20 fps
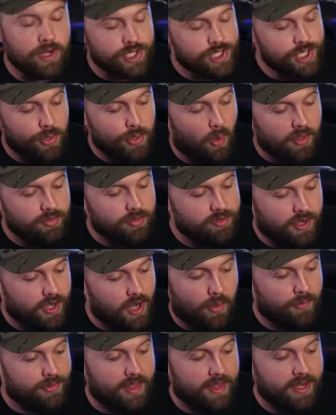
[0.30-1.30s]
when she wants to
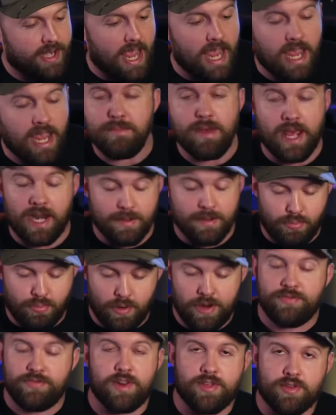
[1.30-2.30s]
know the name and a
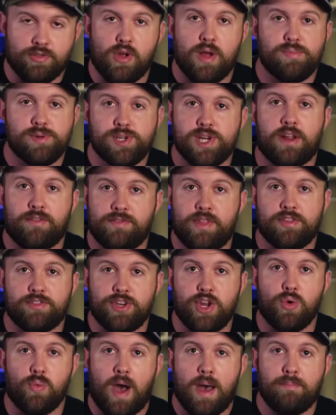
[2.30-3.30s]
brief description of this
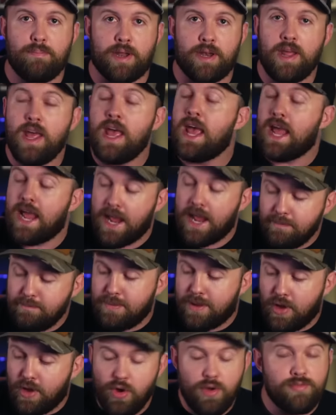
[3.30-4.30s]
new weapon, it
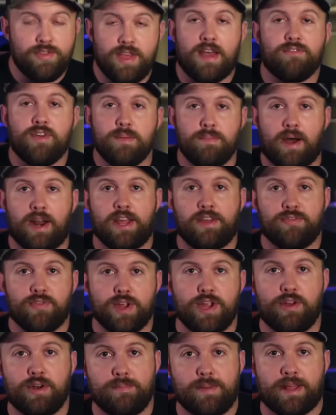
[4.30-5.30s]
behooves everybody for
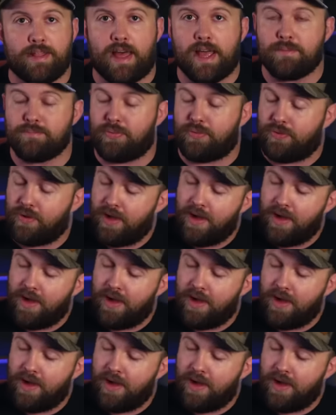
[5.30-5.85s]
you to be like,